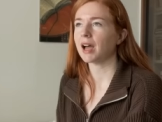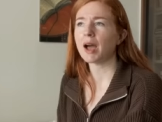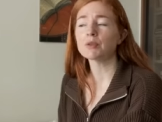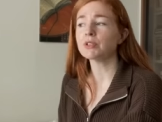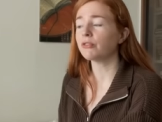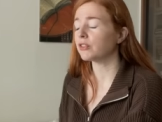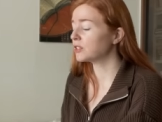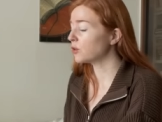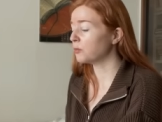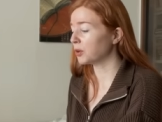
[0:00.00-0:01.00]
I was a
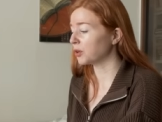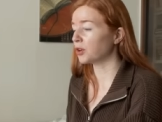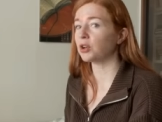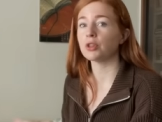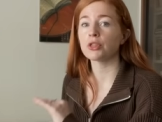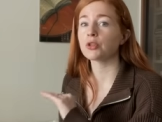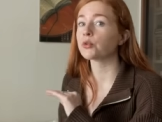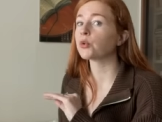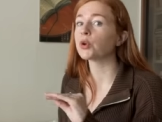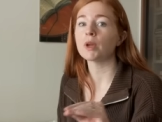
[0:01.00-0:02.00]
physical book girl
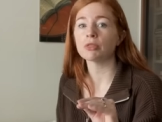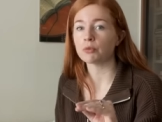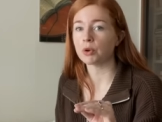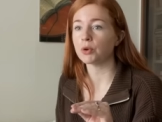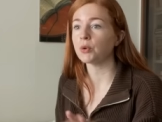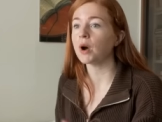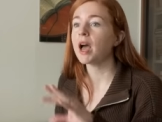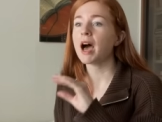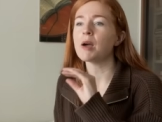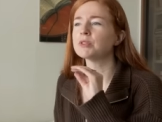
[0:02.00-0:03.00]
through and through.
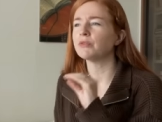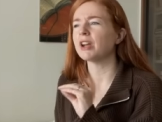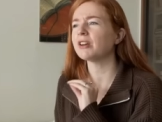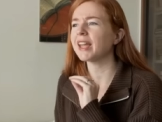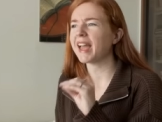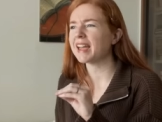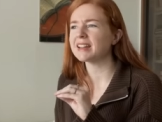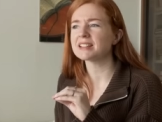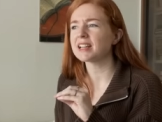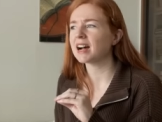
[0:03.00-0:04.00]
I was very
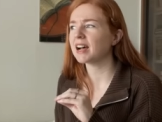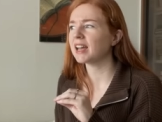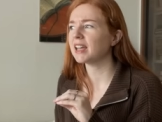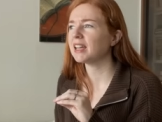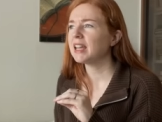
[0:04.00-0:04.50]
anti